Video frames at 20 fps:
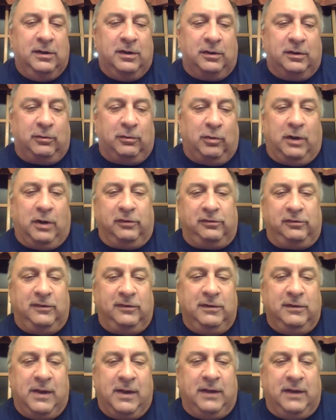across
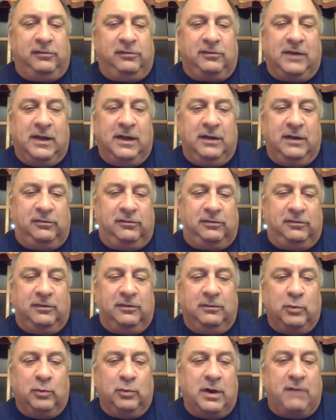the United States
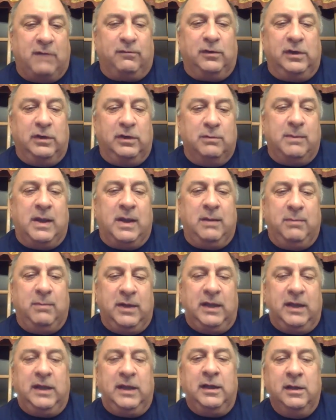and wherever you may
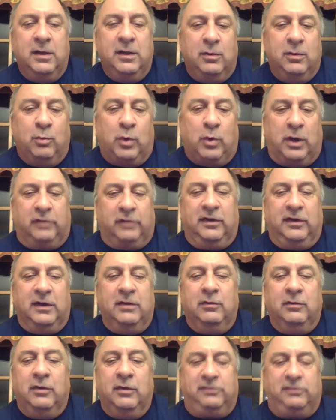be watching
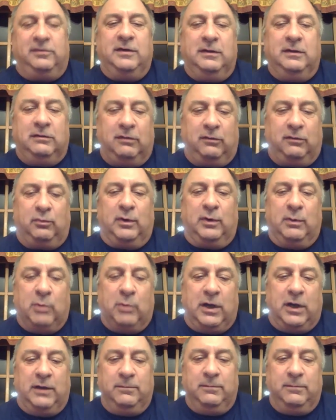and listening to 3 Wide.